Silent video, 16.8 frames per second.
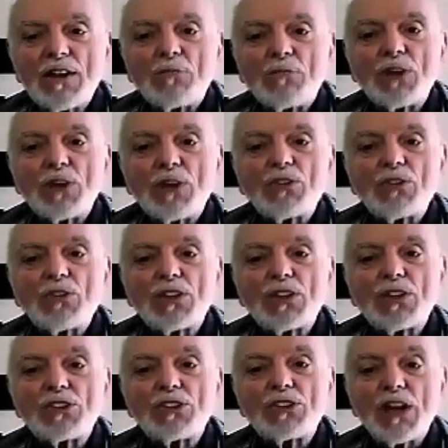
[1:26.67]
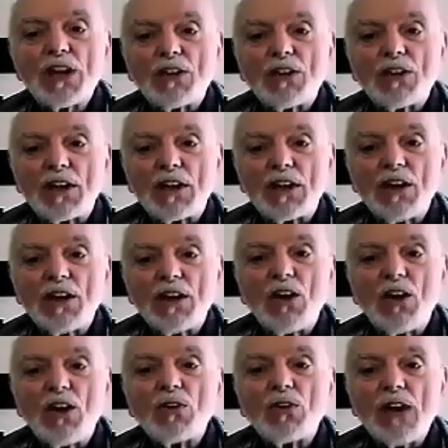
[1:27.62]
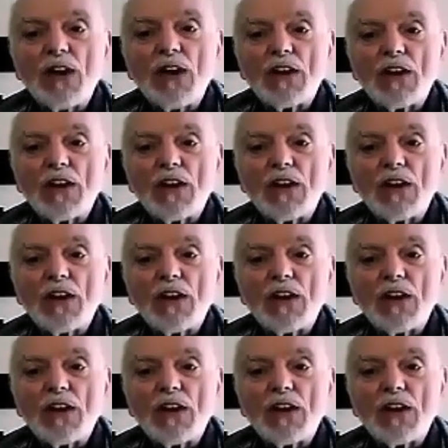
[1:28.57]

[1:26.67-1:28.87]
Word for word: but you can generate a whole lot